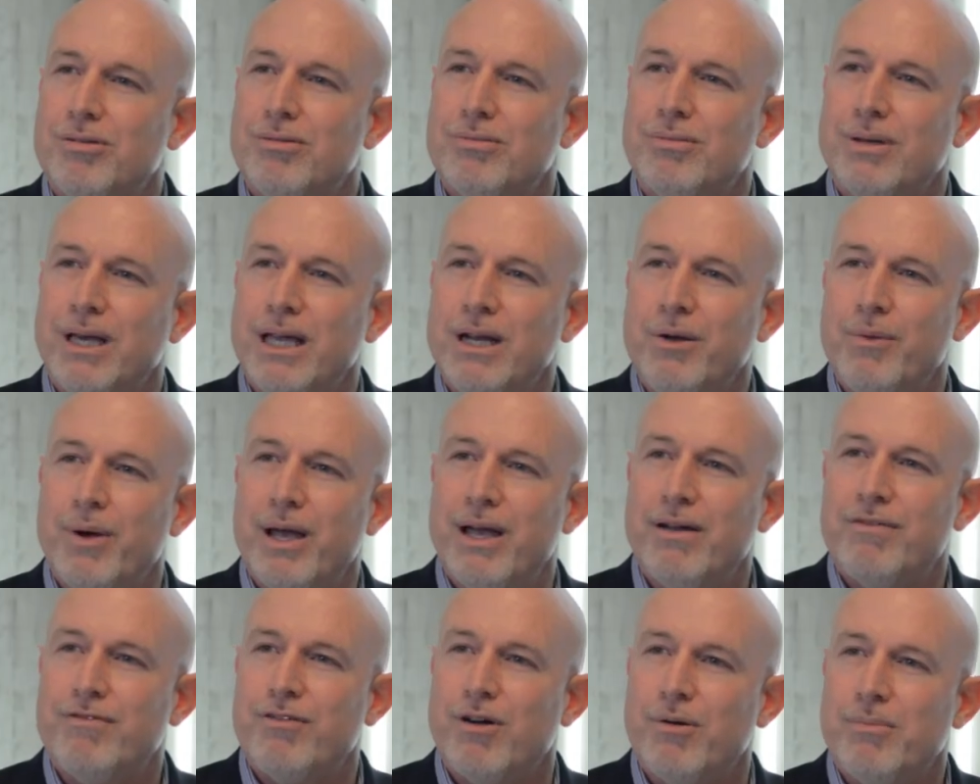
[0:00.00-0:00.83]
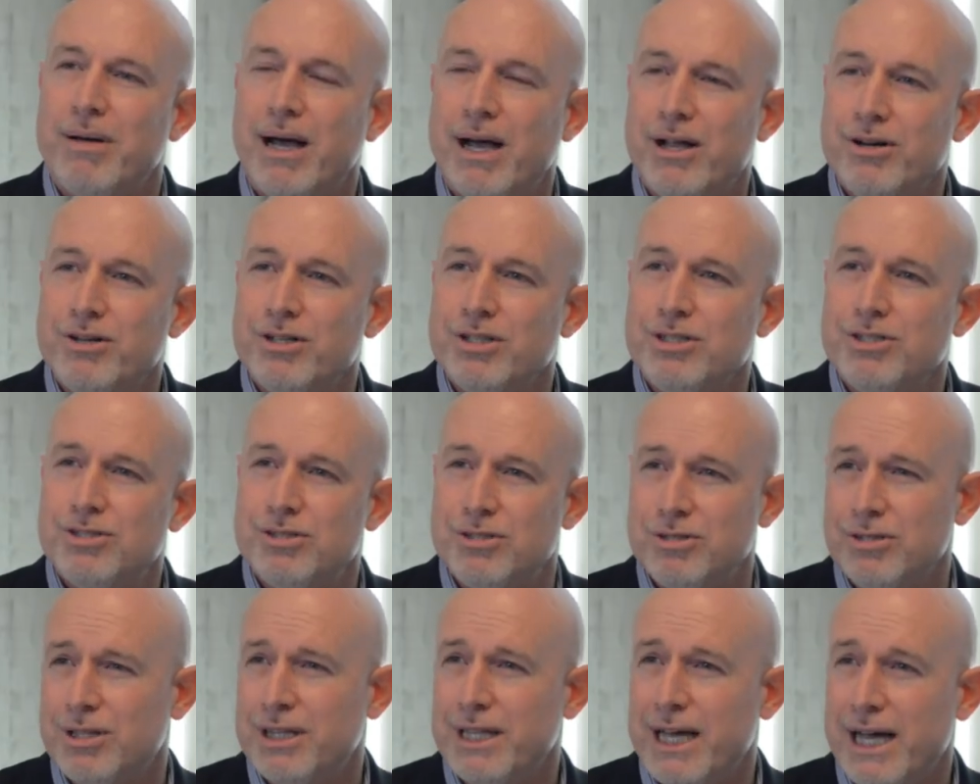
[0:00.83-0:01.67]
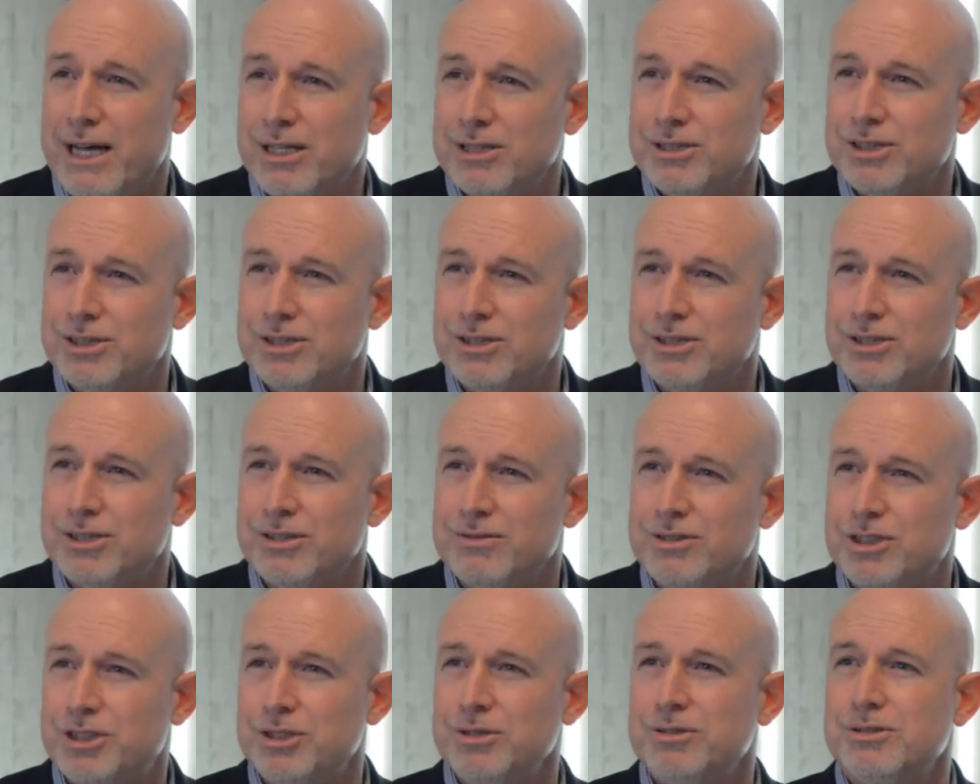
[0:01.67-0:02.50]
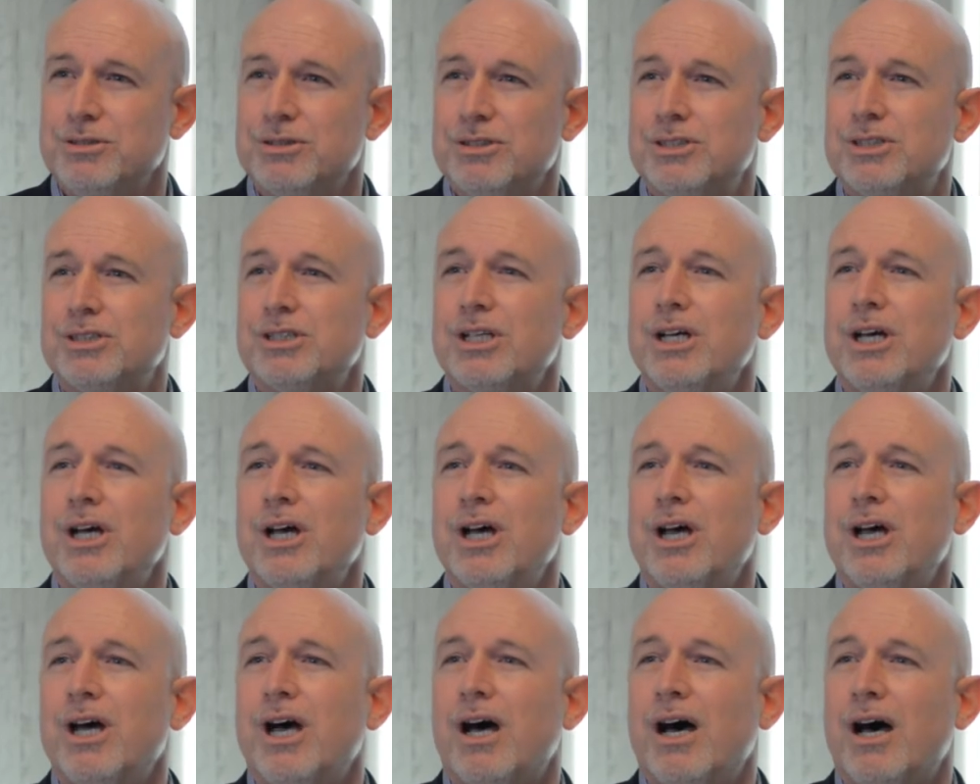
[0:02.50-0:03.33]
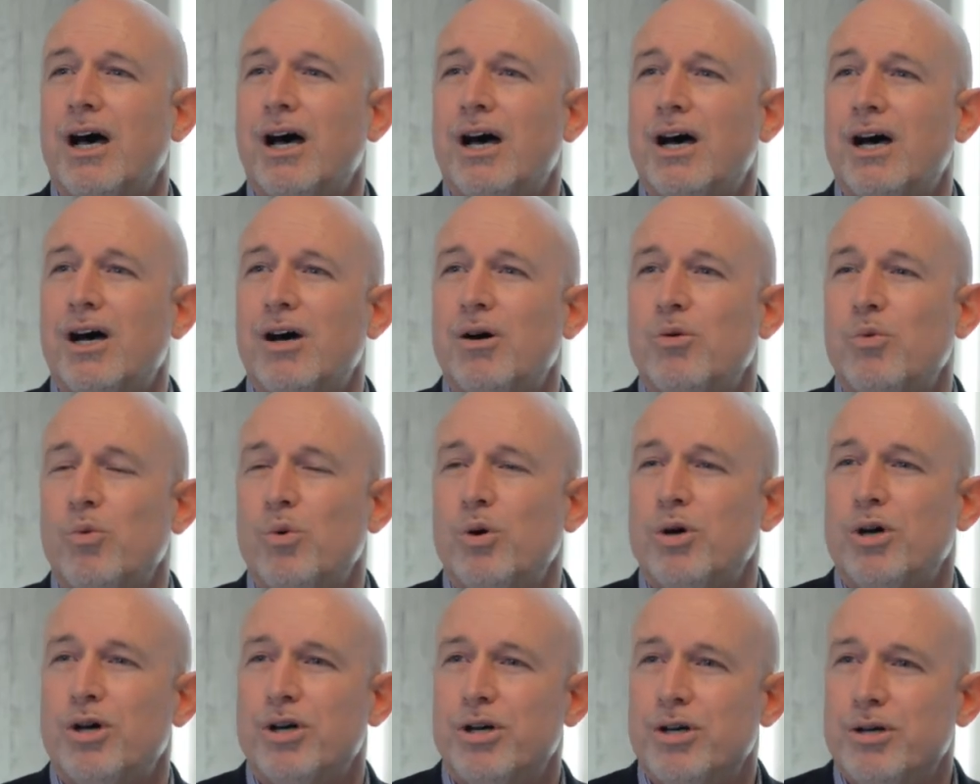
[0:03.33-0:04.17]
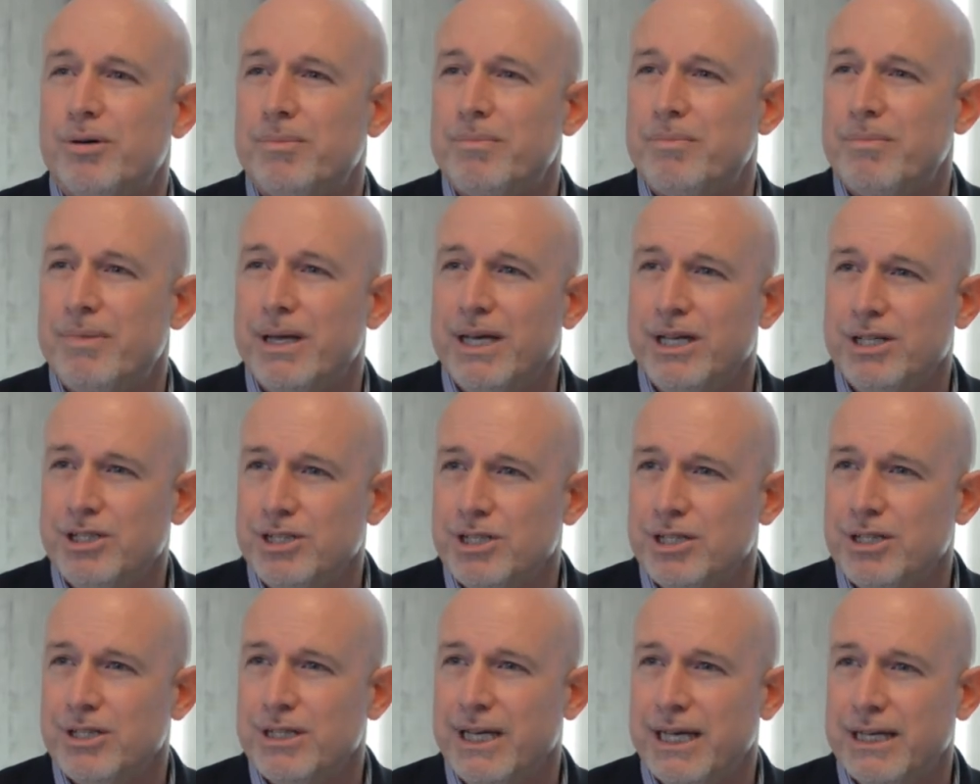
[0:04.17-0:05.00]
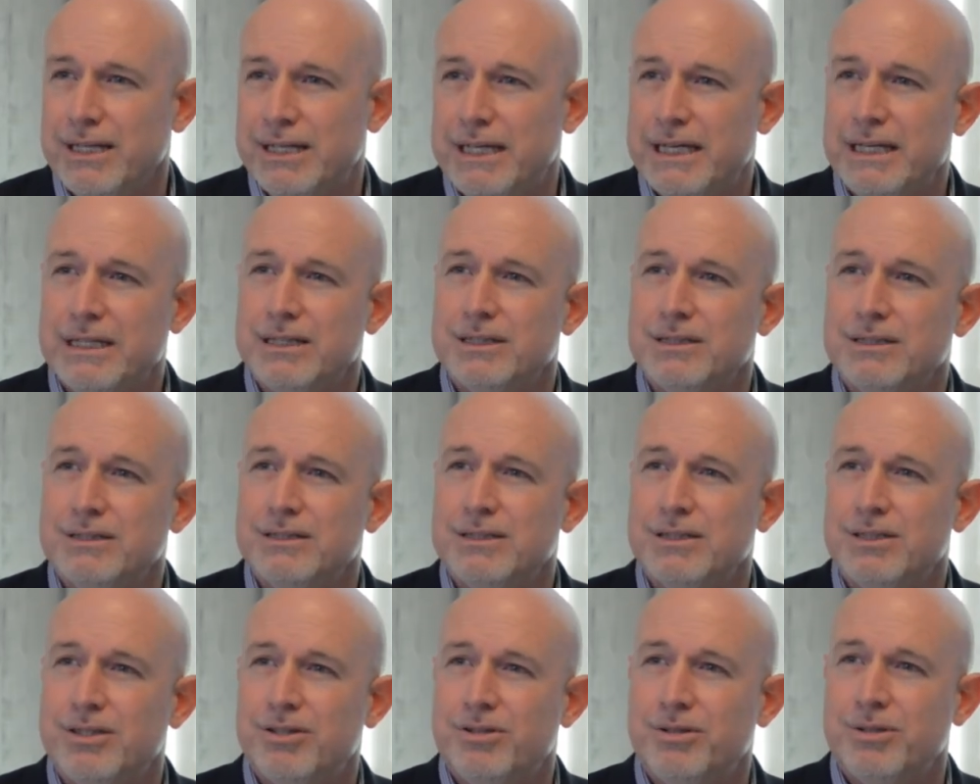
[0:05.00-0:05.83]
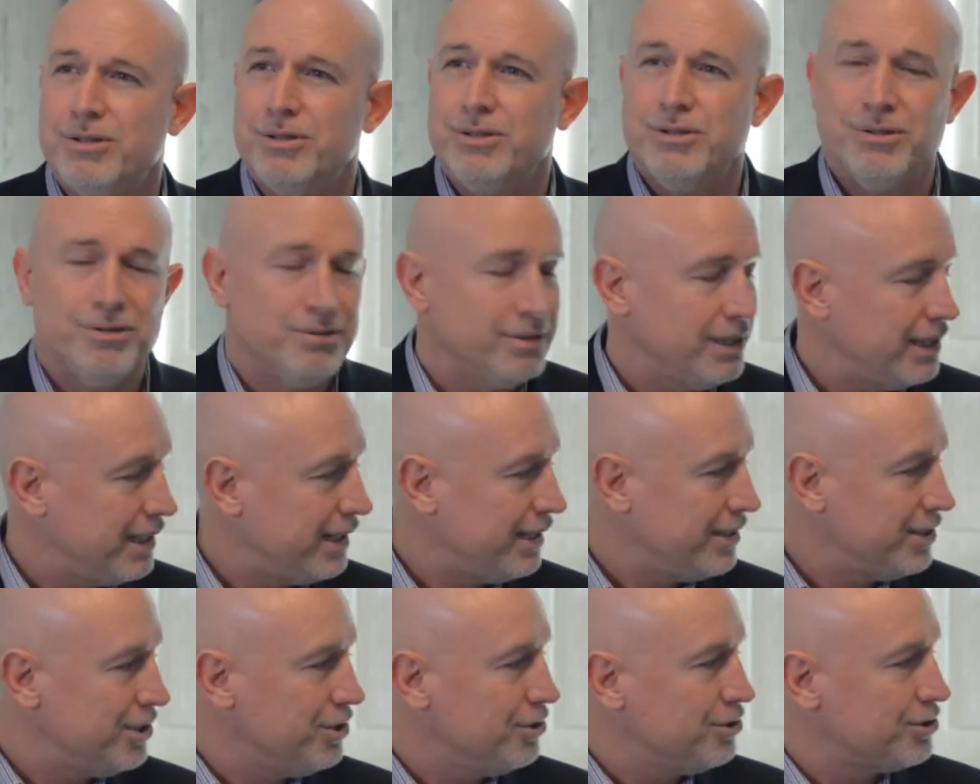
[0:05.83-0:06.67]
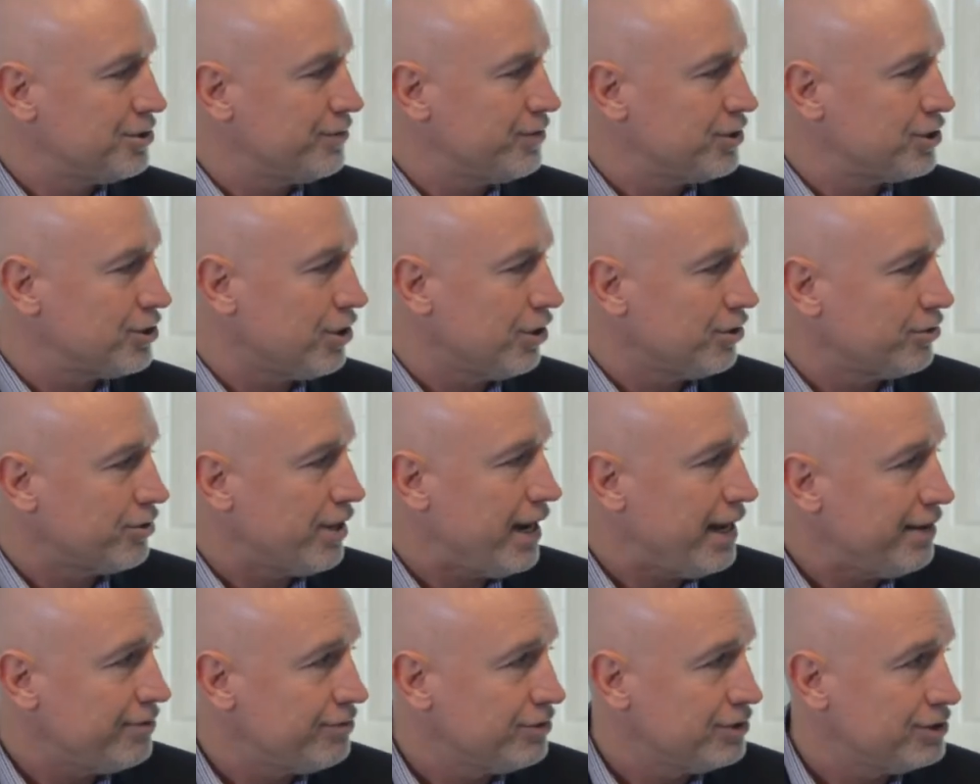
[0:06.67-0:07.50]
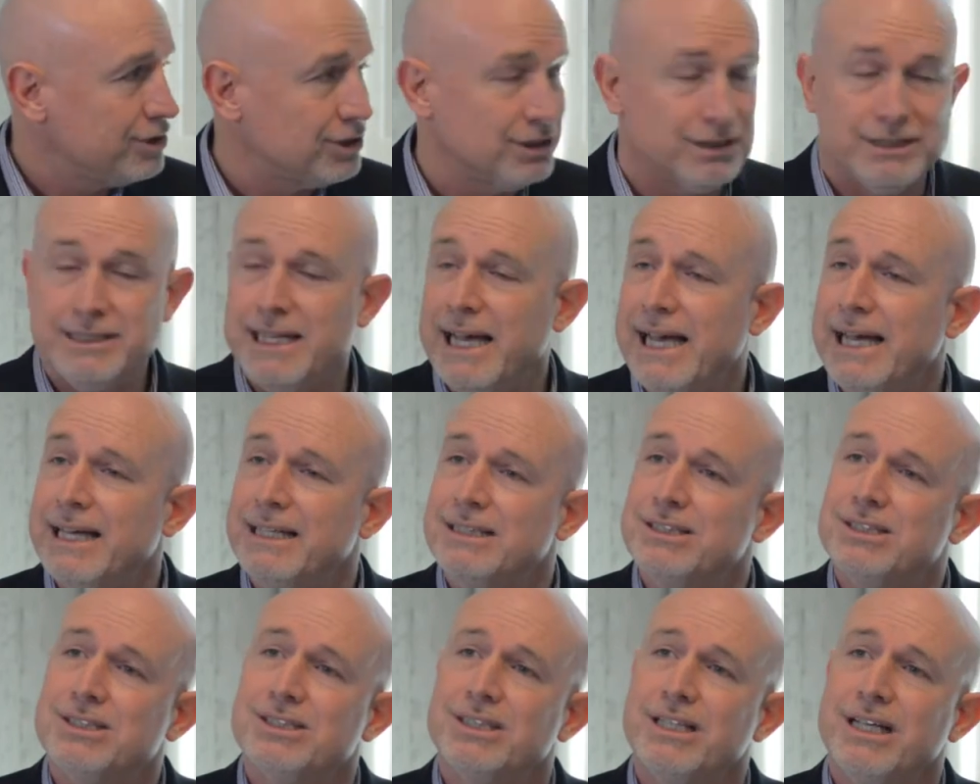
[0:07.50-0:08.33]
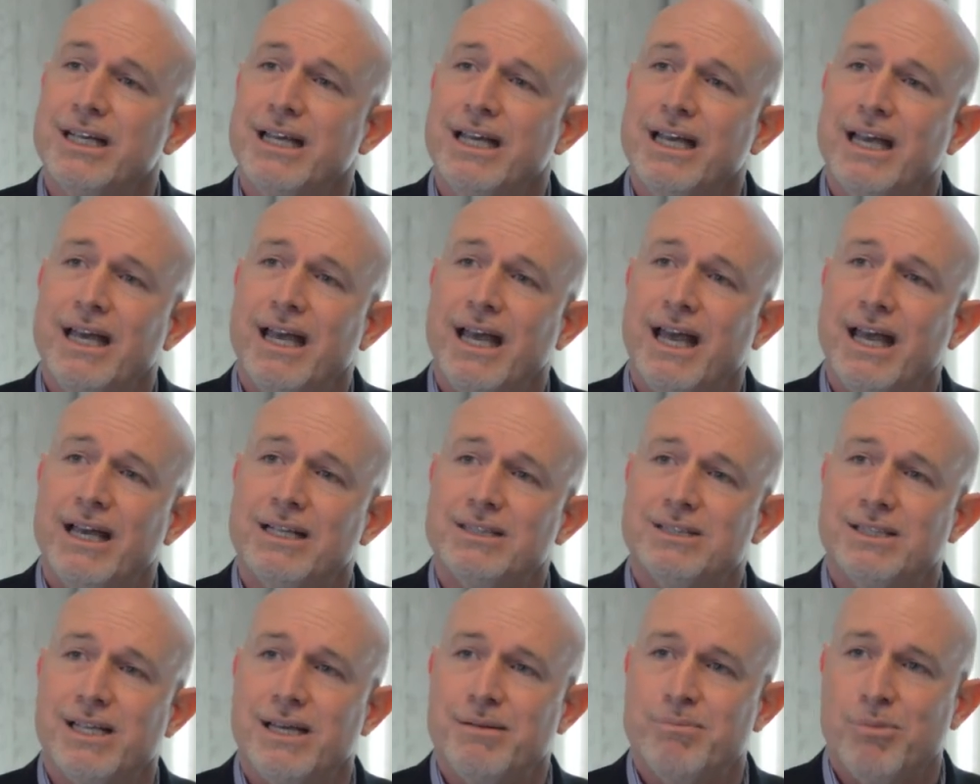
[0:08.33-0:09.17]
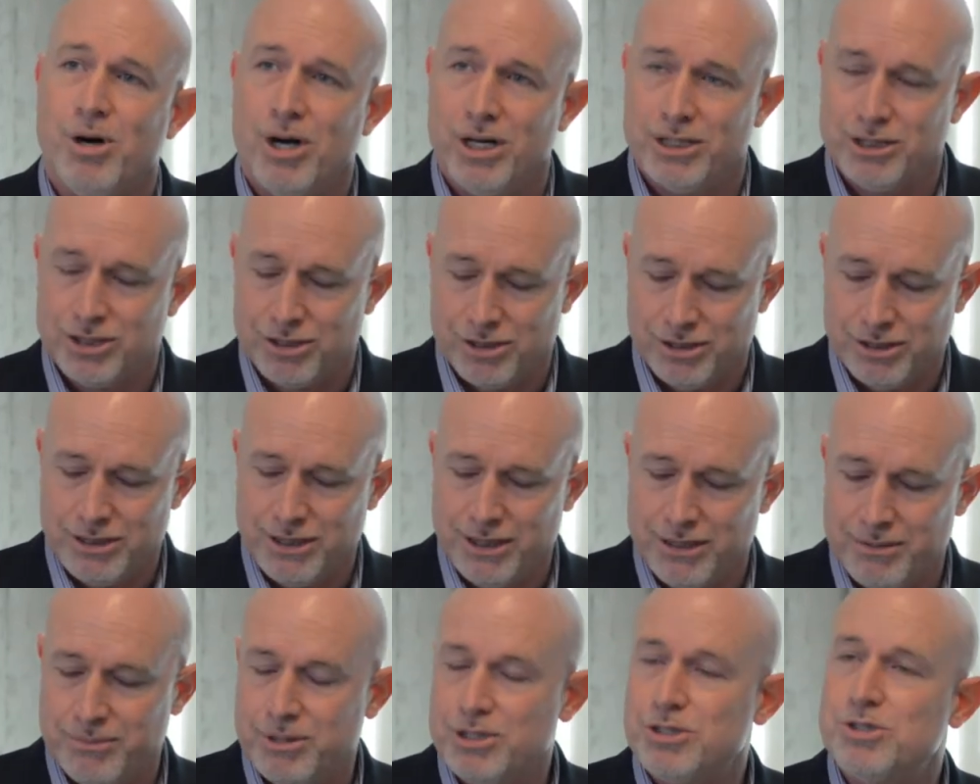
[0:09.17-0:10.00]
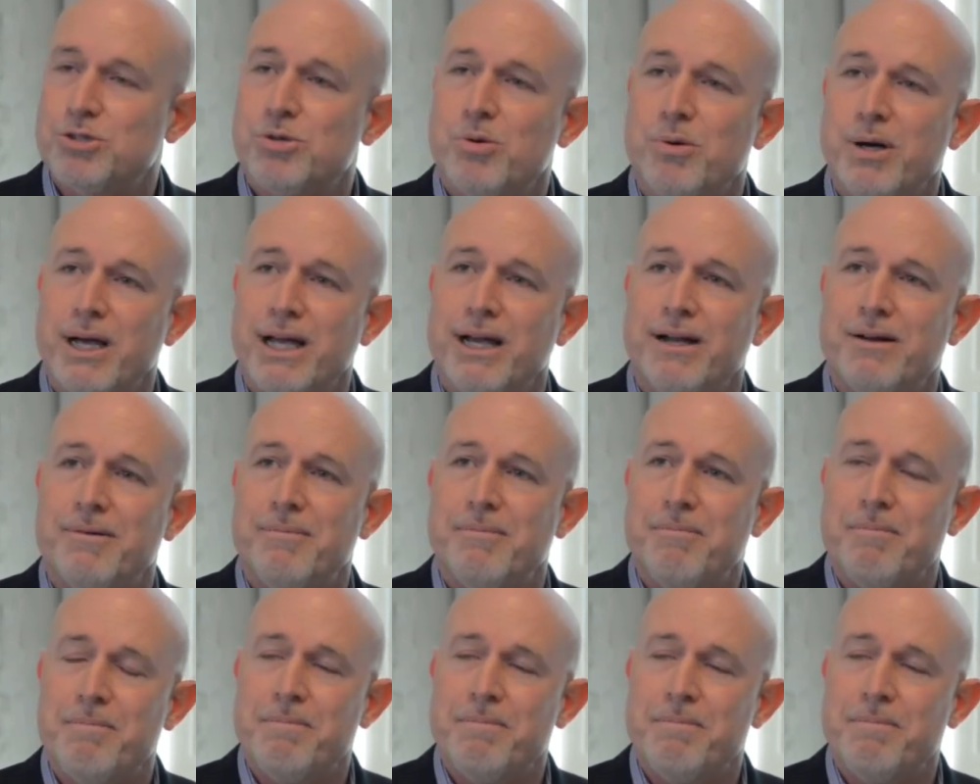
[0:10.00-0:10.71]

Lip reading: anywhere from hundreds to thousands of students were injured and killed through the use of assault rifles and tanks as they marched on Tiananmen Square.